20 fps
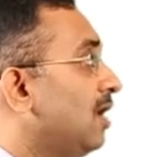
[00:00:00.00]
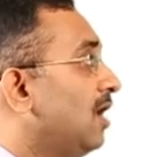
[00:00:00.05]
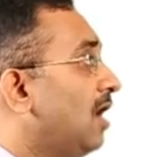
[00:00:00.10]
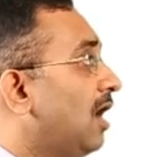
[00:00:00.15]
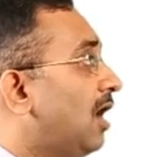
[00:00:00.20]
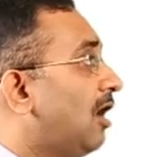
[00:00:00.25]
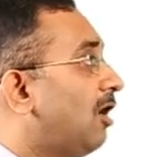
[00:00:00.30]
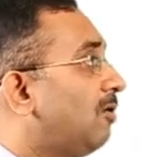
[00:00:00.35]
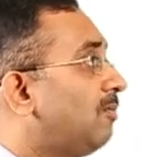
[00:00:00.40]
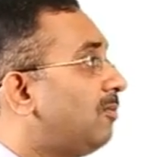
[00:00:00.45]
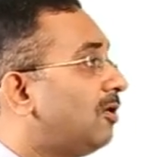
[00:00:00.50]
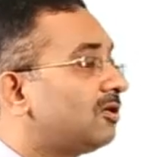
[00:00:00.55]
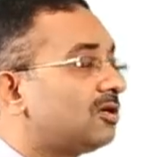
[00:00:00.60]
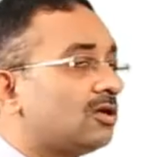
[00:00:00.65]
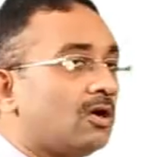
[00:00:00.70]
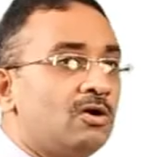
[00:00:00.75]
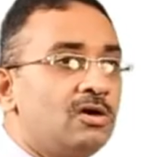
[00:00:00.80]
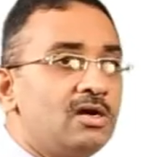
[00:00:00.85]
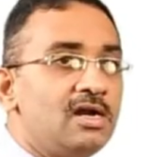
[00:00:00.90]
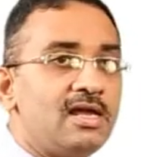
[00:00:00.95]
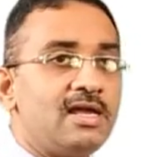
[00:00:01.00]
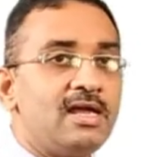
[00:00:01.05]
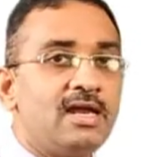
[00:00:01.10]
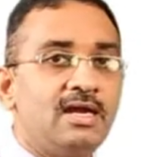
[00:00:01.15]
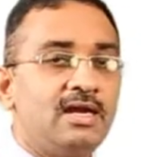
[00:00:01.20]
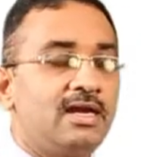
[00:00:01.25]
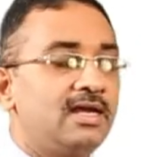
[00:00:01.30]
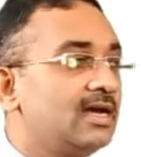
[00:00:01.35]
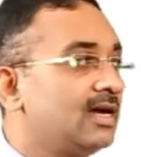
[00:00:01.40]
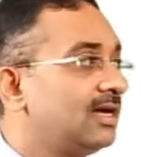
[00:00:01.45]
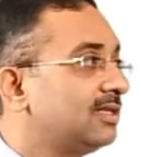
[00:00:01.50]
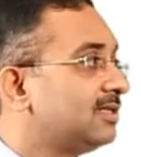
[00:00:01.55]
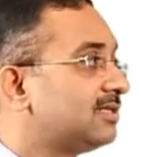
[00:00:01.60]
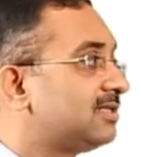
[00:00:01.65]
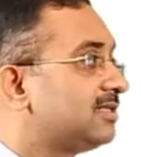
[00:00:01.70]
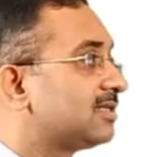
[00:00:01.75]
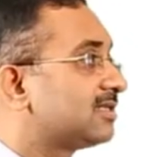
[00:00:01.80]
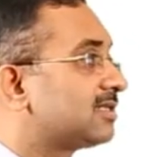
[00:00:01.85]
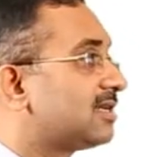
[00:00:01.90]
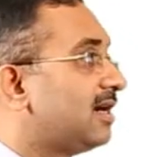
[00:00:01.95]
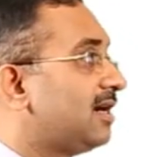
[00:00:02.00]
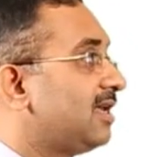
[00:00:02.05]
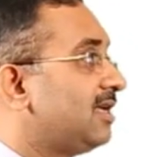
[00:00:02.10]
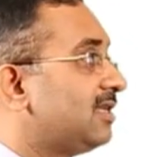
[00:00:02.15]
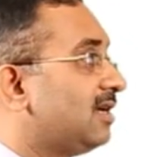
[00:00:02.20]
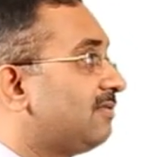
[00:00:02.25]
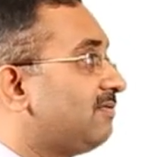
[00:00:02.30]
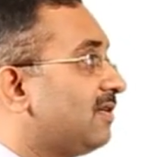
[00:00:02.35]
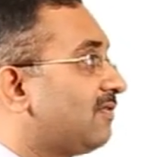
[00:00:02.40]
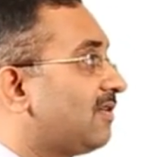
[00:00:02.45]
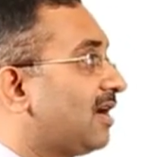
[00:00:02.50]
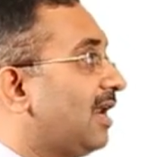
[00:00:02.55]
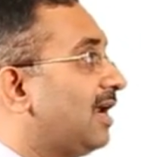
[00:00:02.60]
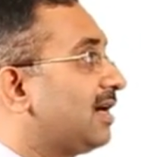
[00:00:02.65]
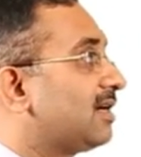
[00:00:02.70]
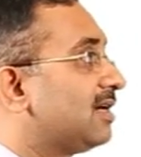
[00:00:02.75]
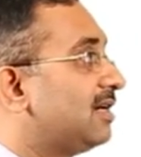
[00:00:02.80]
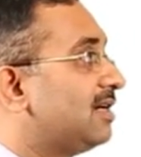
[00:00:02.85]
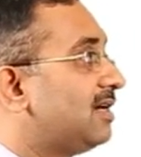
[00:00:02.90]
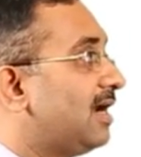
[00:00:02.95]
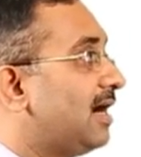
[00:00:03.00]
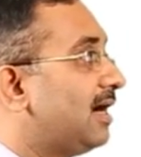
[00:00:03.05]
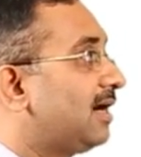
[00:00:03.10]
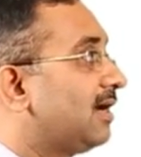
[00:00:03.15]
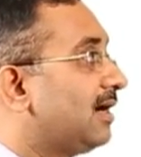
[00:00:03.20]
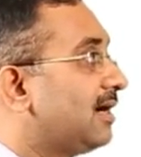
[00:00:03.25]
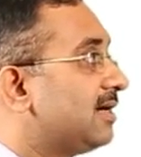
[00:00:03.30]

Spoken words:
How about only India? This is a study that we have collected data.